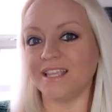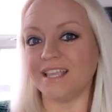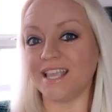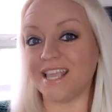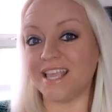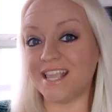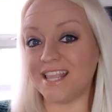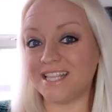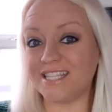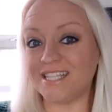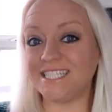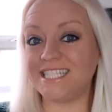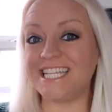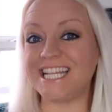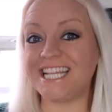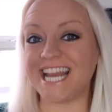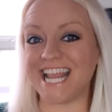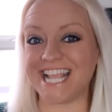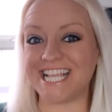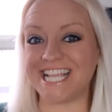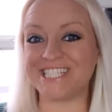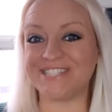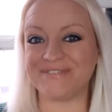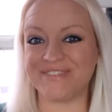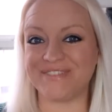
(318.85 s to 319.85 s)
In
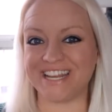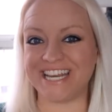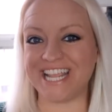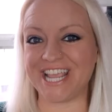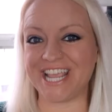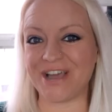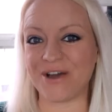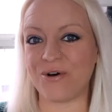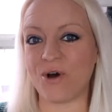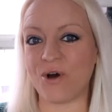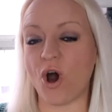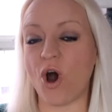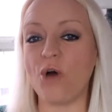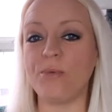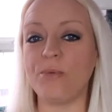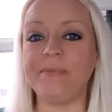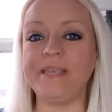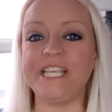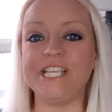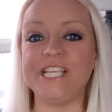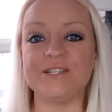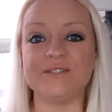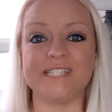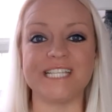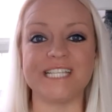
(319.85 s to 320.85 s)
today's video, I'll be
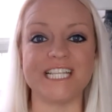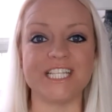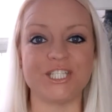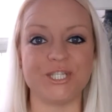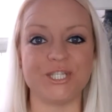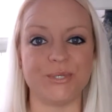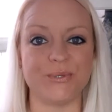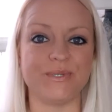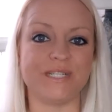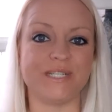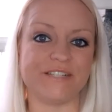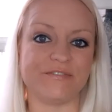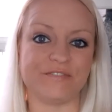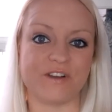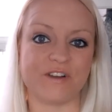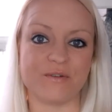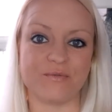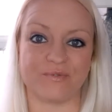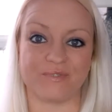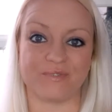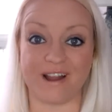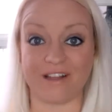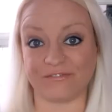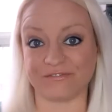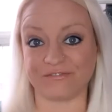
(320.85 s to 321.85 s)
using two different
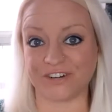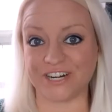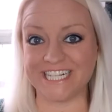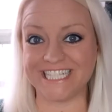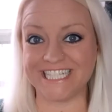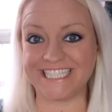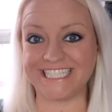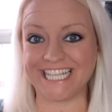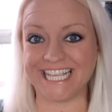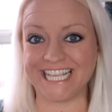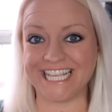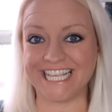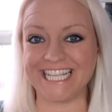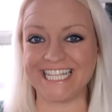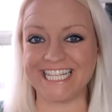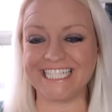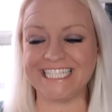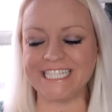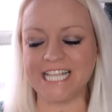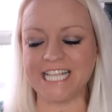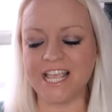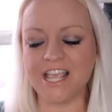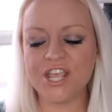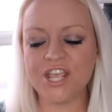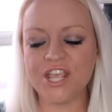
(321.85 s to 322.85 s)
references